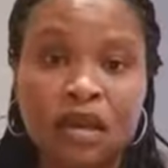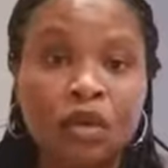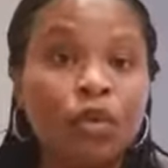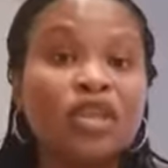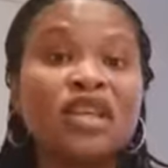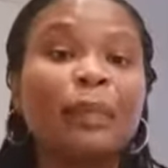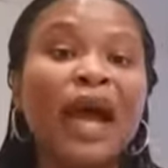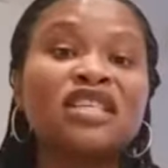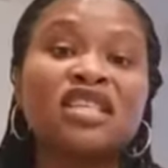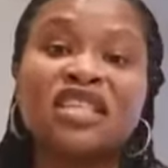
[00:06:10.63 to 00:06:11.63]
What is the
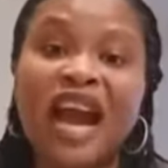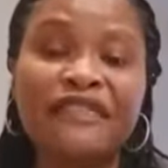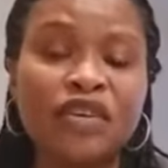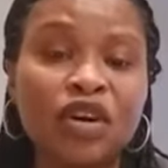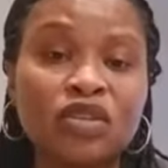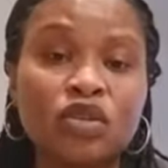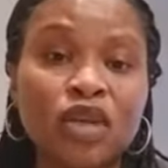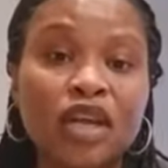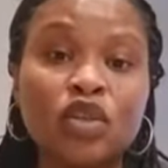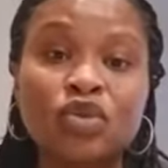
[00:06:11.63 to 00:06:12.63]
pastors in Africa
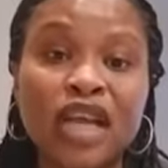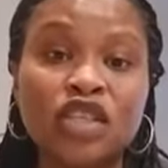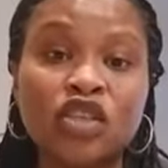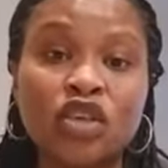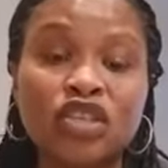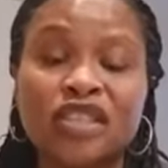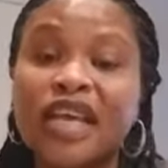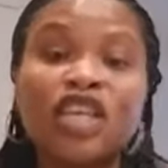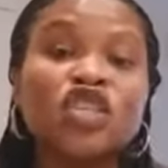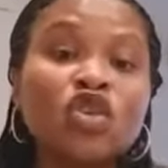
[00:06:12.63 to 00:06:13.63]
today doing in their churches? They
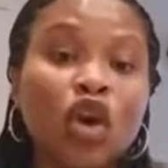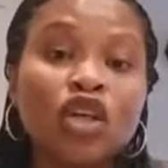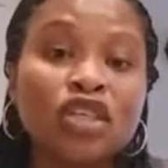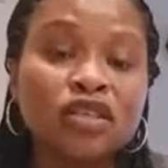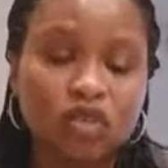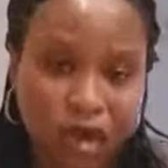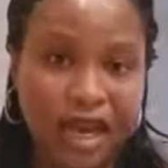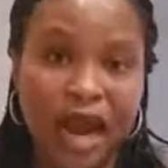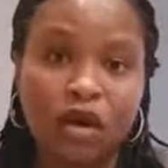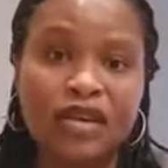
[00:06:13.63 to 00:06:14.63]
issue curses. So
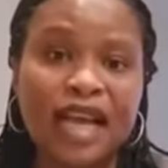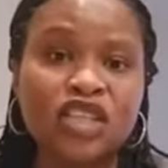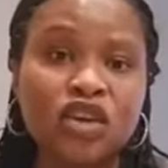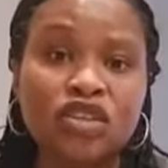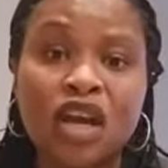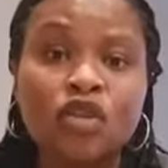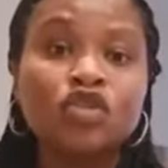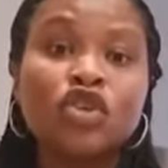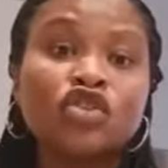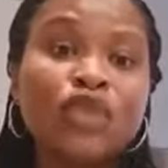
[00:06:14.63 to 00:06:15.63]
can I call that church?
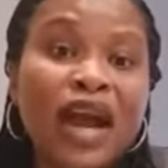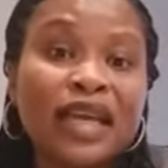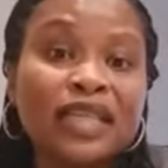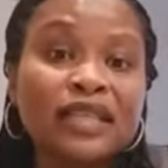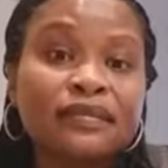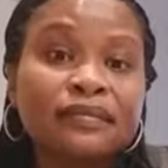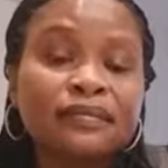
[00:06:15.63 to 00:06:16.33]
Those are shrines.